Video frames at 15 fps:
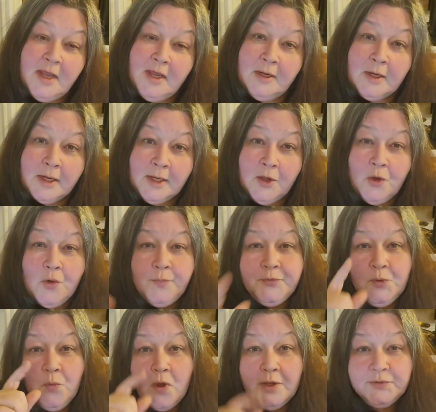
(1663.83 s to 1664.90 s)
And I hope
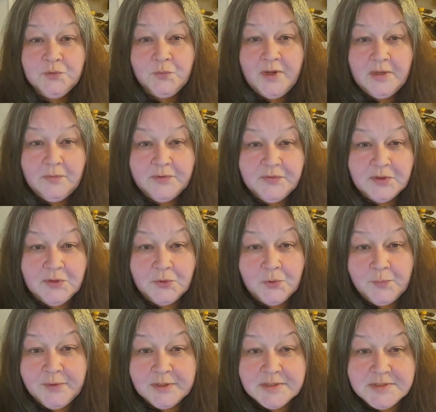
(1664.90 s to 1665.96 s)
you walked away with a
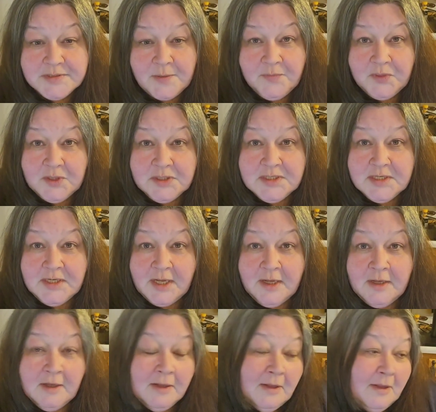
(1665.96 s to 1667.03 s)
little bit of something
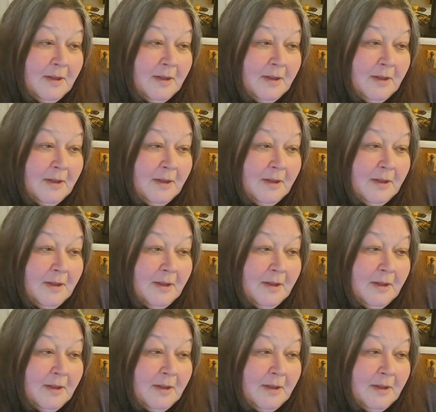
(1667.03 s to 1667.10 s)
today